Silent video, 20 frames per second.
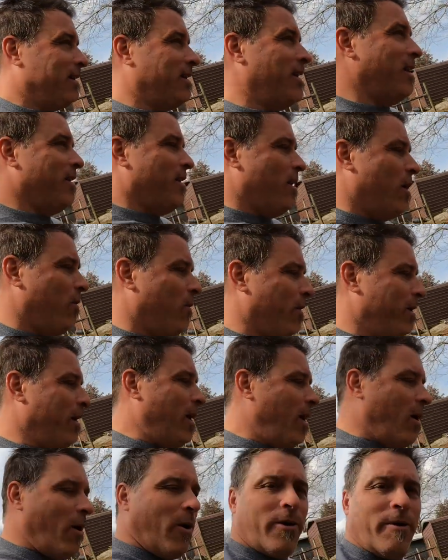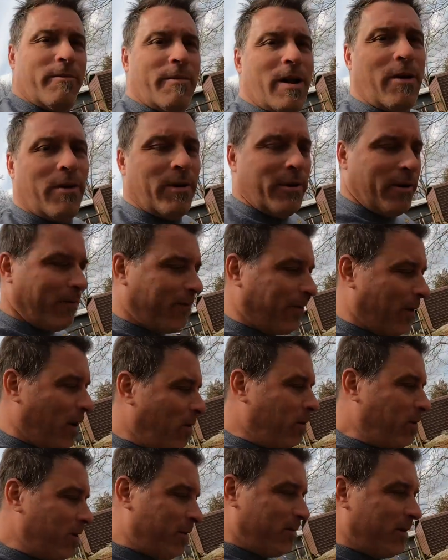y'all know when to hold them know when to
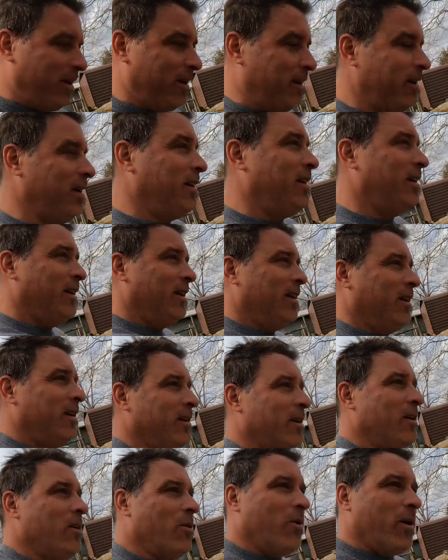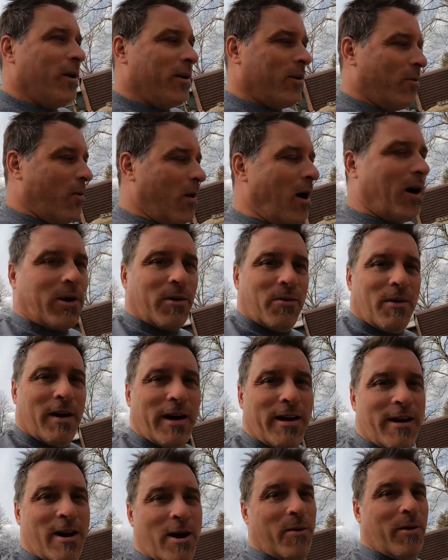fold them know when to walk
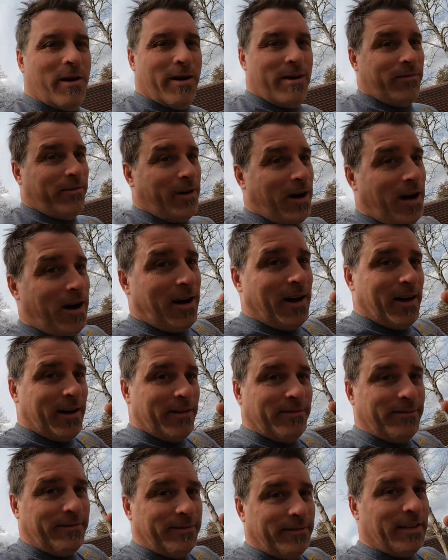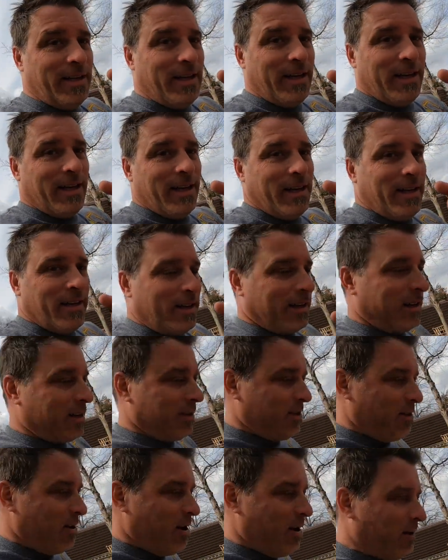away know when to run
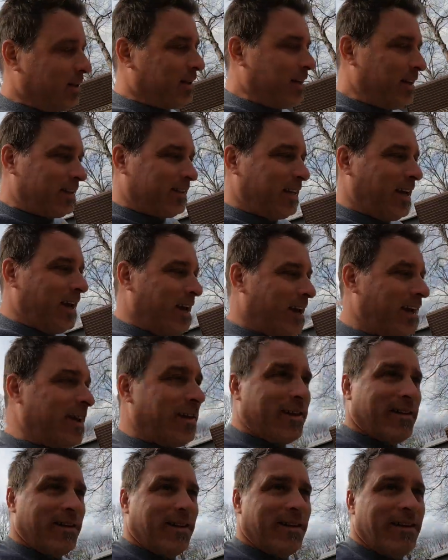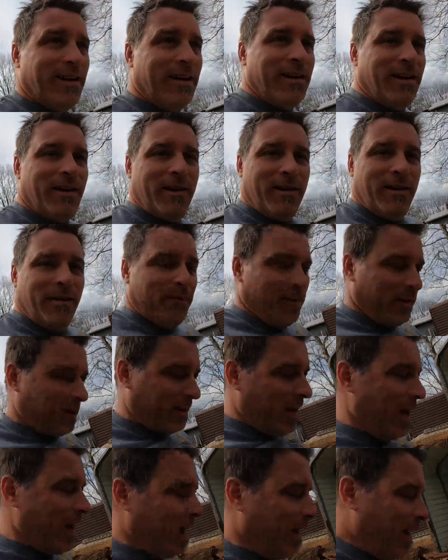because you know what they say if it
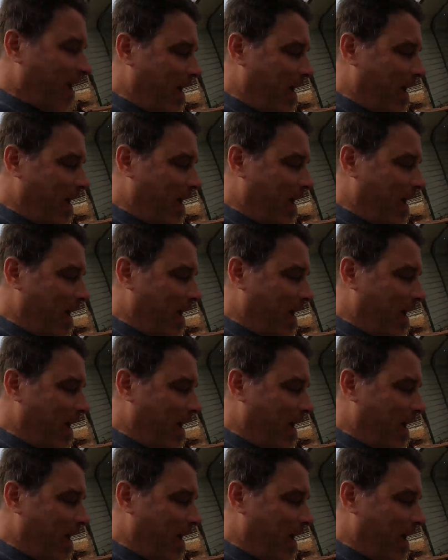can